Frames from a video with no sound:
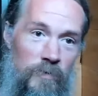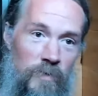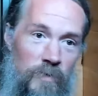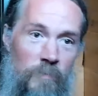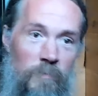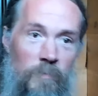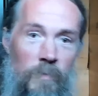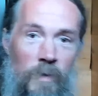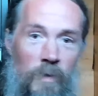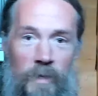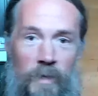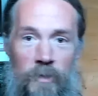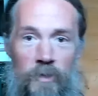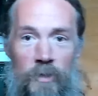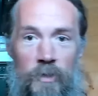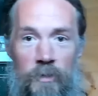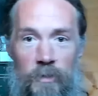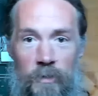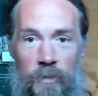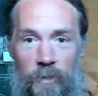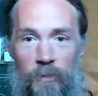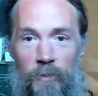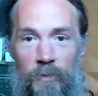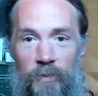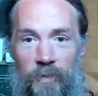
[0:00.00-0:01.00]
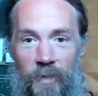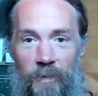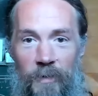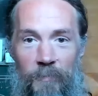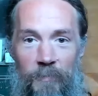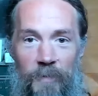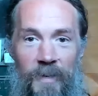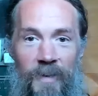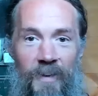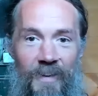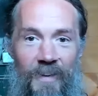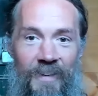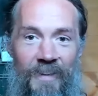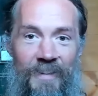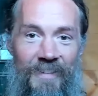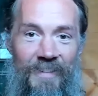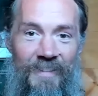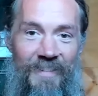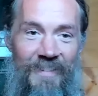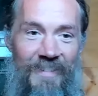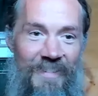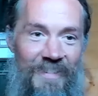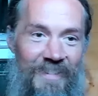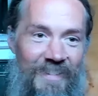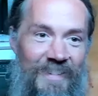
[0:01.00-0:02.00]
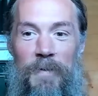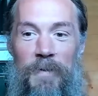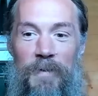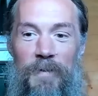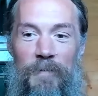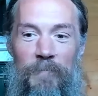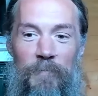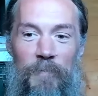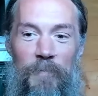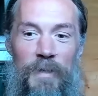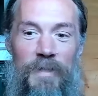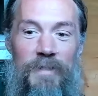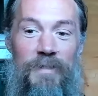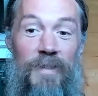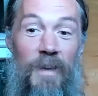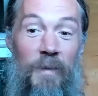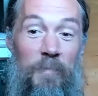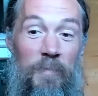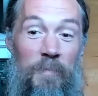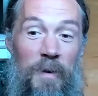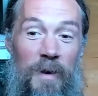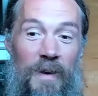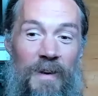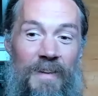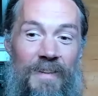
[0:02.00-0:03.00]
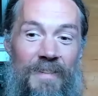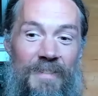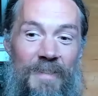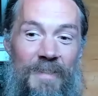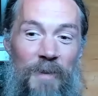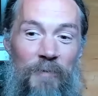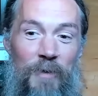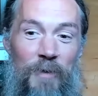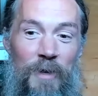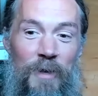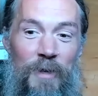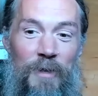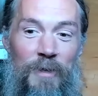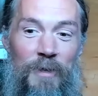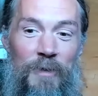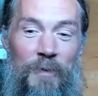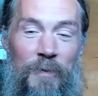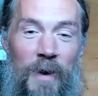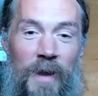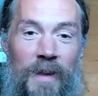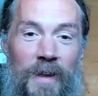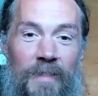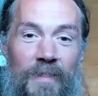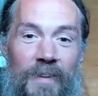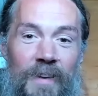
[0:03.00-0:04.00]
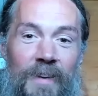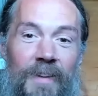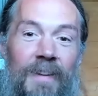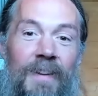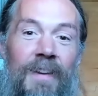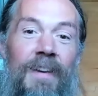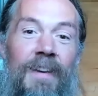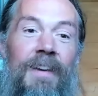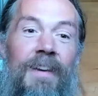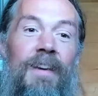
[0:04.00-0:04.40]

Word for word: Somebody should do something. But somebody's never going to do anything.